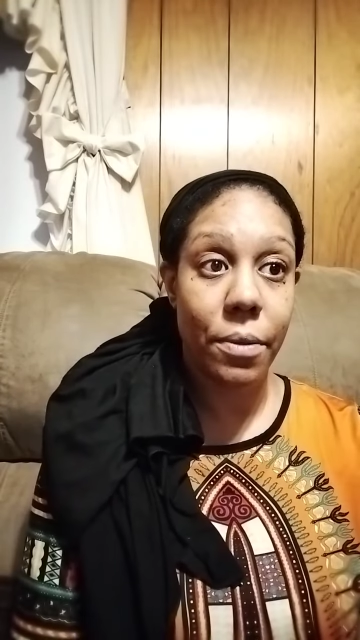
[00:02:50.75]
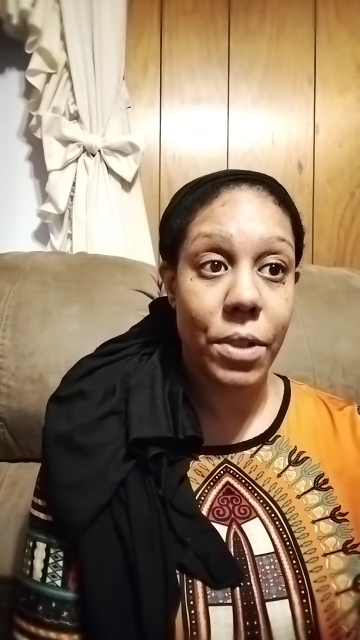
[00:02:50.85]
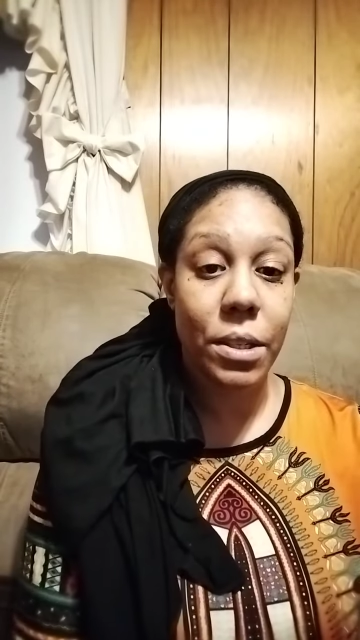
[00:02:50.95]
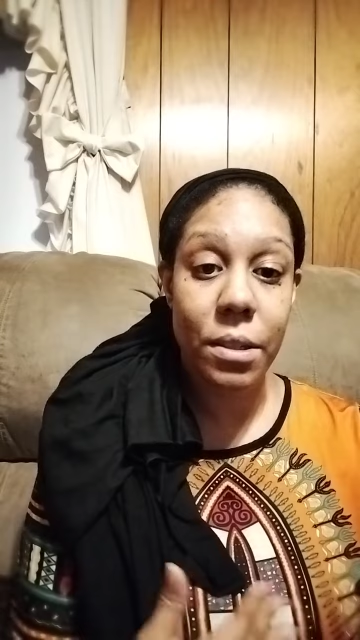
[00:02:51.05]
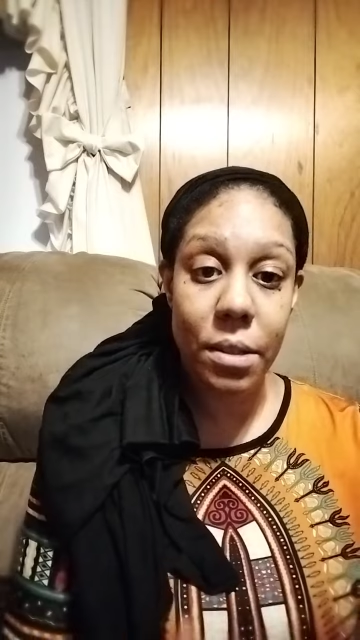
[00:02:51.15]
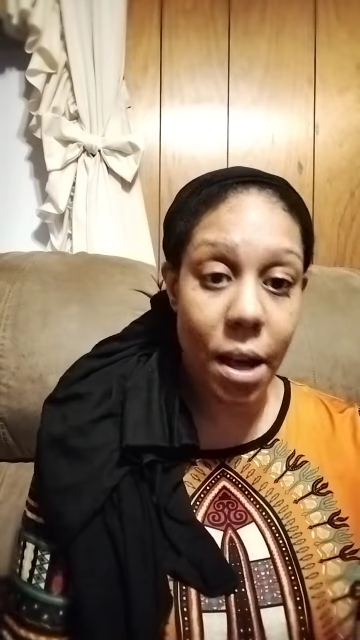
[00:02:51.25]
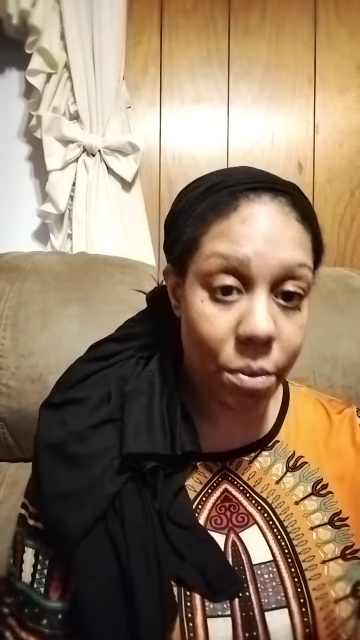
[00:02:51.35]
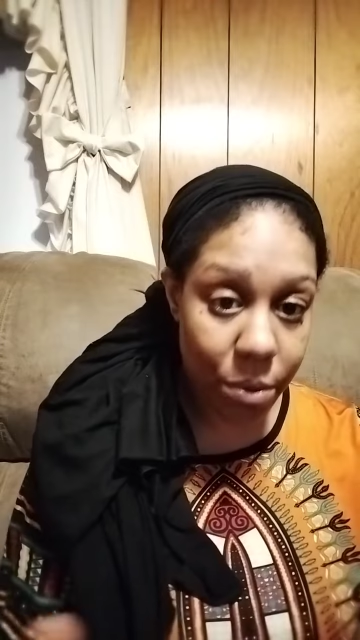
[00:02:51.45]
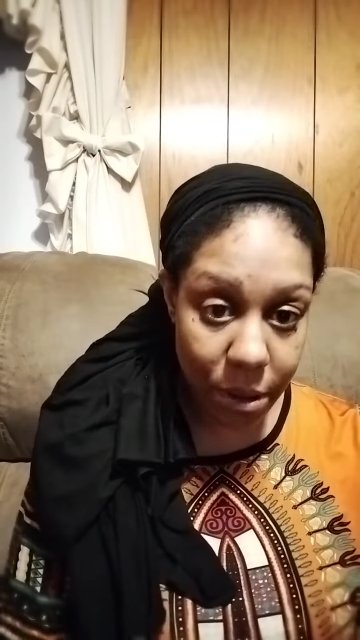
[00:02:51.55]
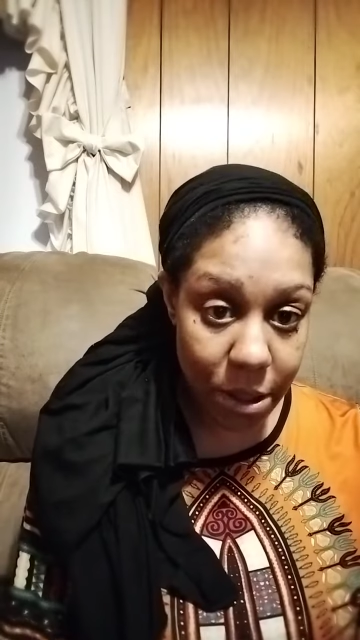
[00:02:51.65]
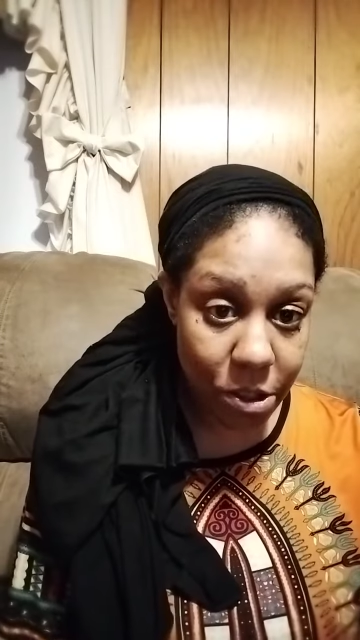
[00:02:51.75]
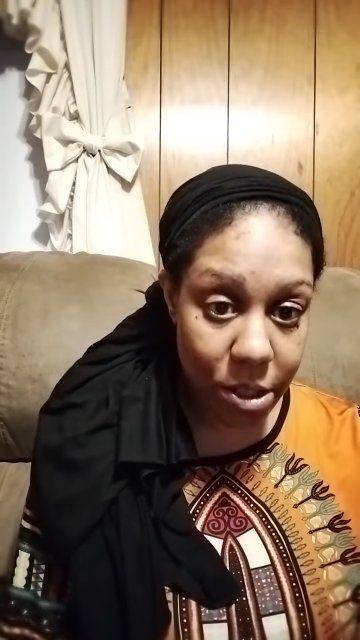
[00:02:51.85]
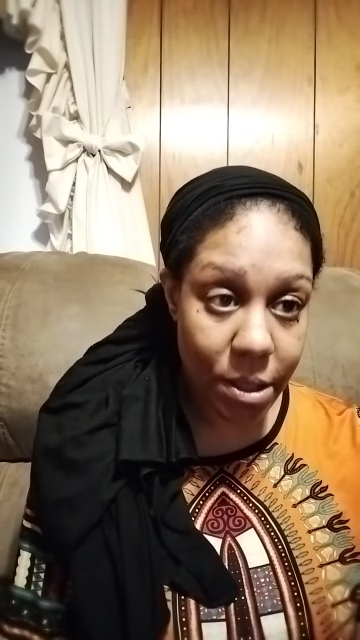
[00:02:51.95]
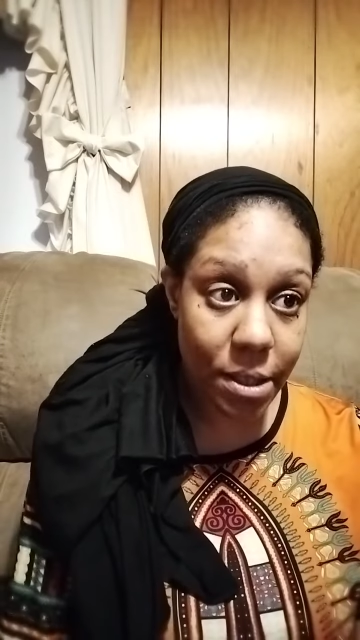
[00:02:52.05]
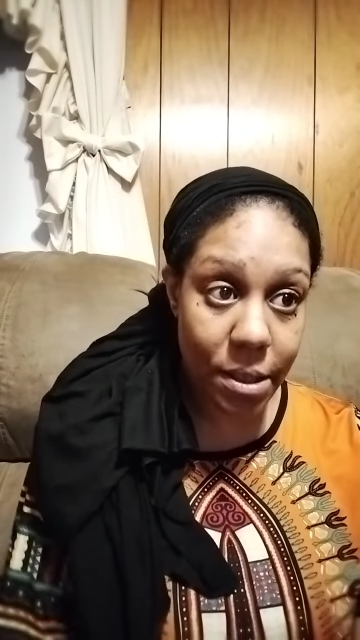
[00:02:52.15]
this is not a
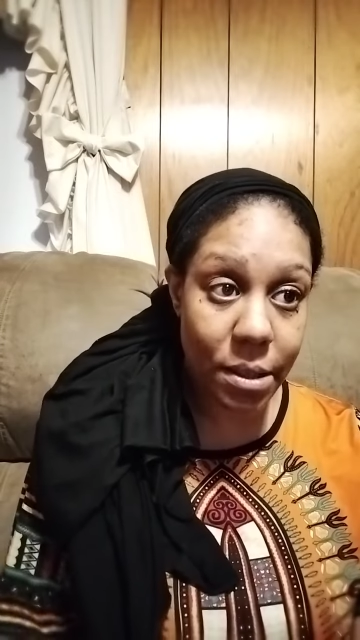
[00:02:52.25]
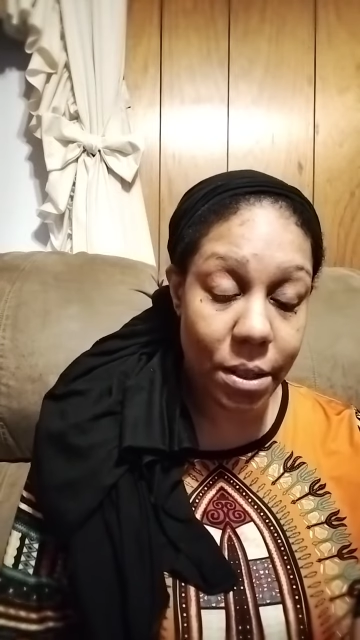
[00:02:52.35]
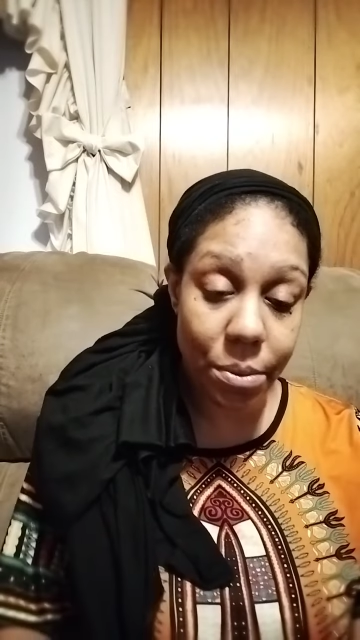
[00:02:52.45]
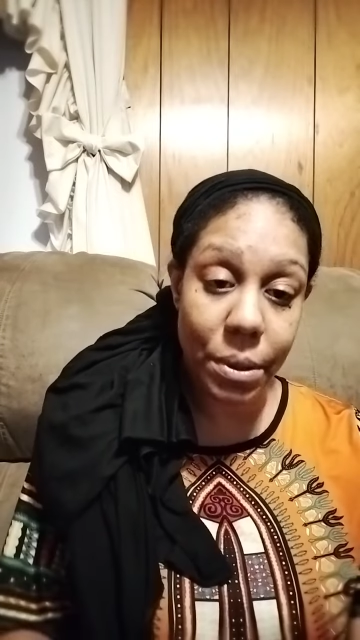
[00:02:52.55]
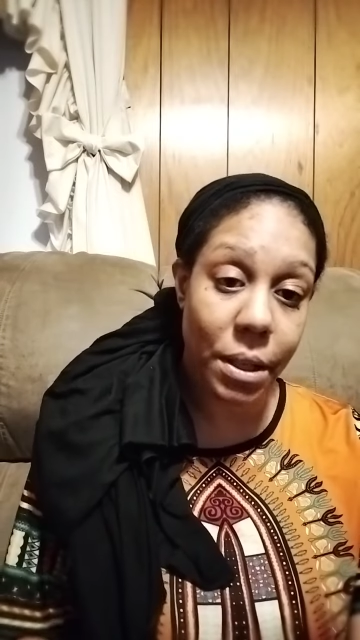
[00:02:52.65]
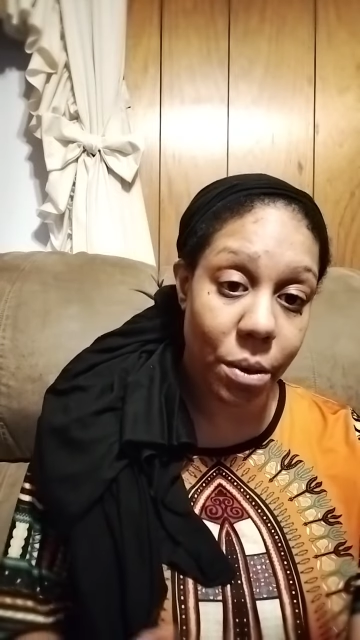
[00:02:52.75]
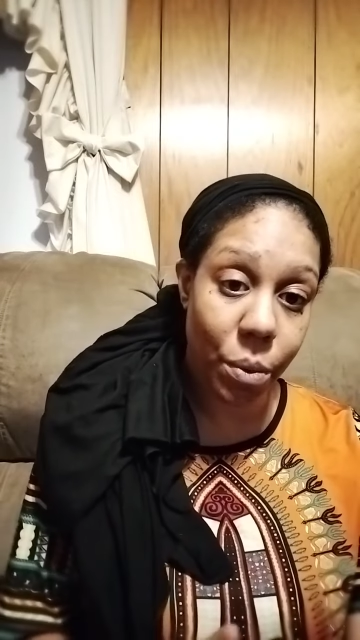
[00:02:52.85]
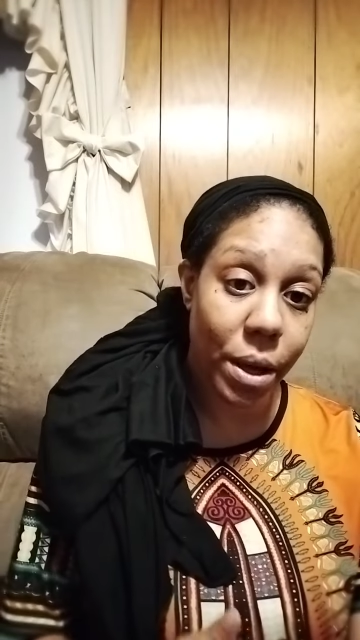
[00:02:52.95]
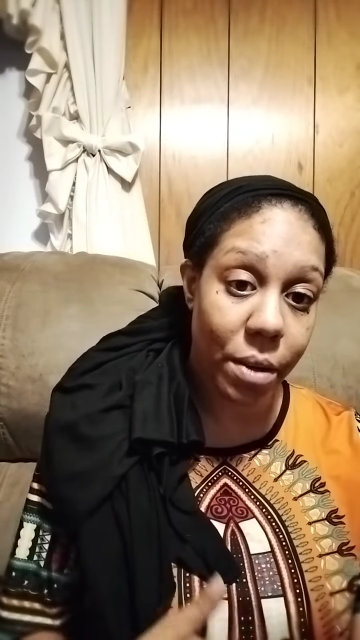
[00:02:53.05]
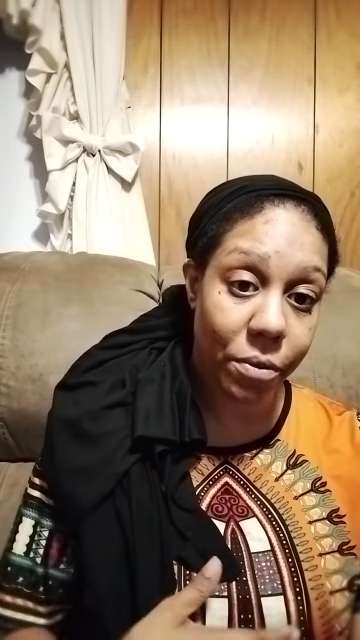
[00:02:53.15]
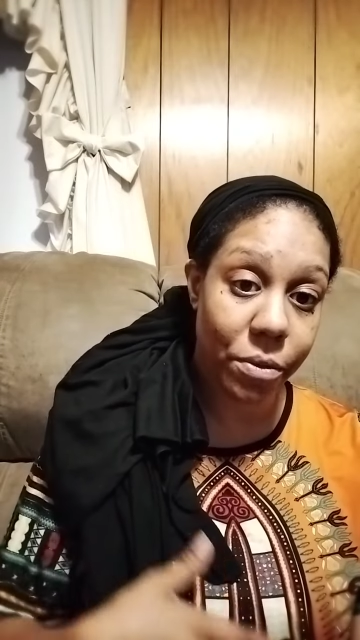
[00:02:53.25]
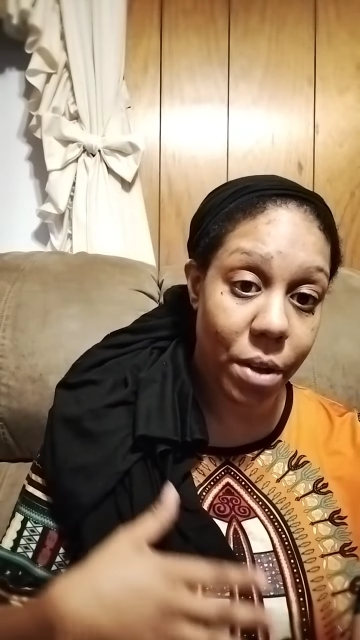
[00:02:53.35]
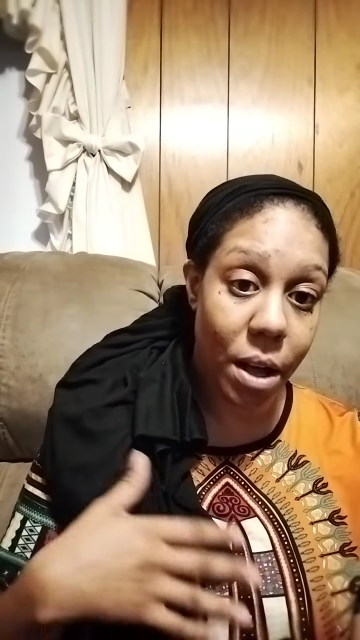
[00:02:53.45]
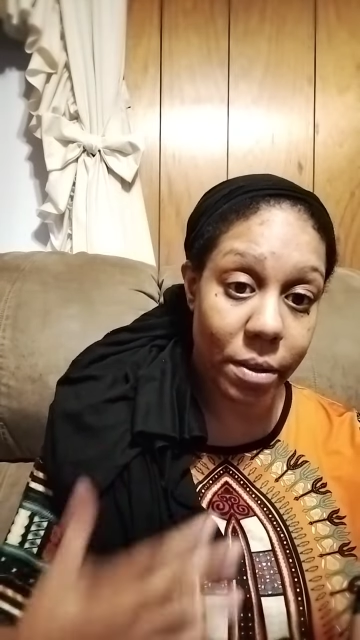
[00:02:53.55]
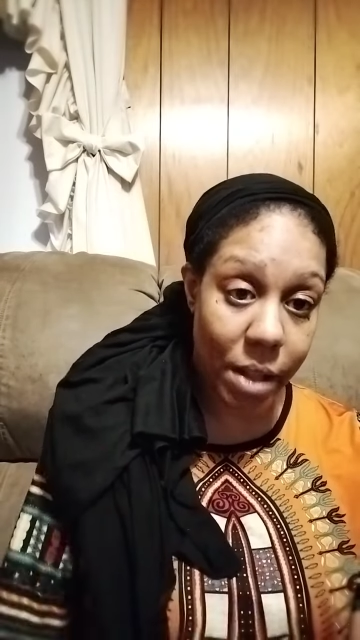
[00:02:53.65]
religion. This is literally a way of
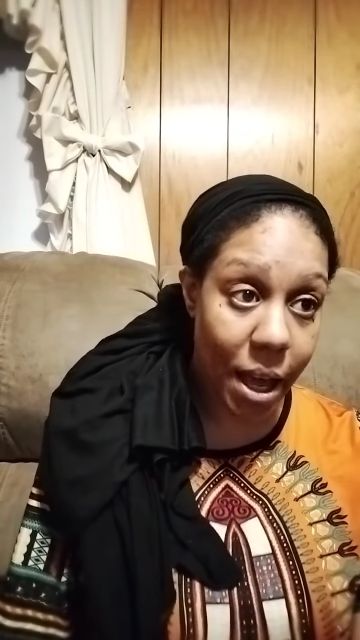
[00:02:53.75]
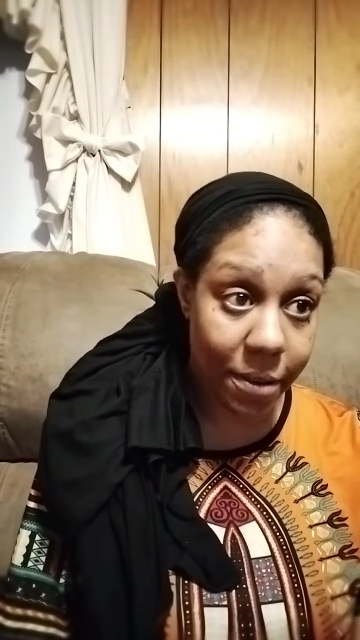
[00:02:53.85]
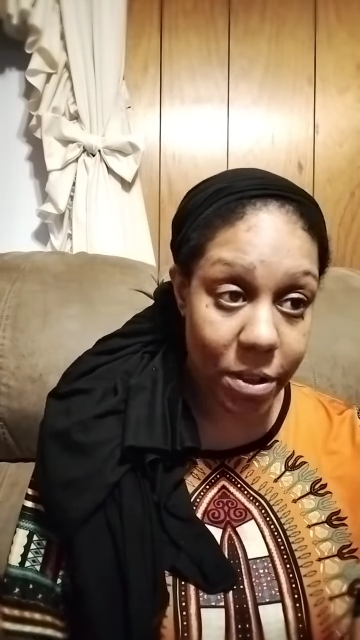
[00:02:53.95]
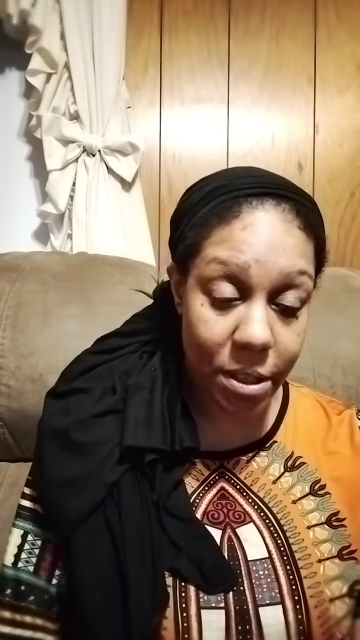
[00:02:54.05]
a life.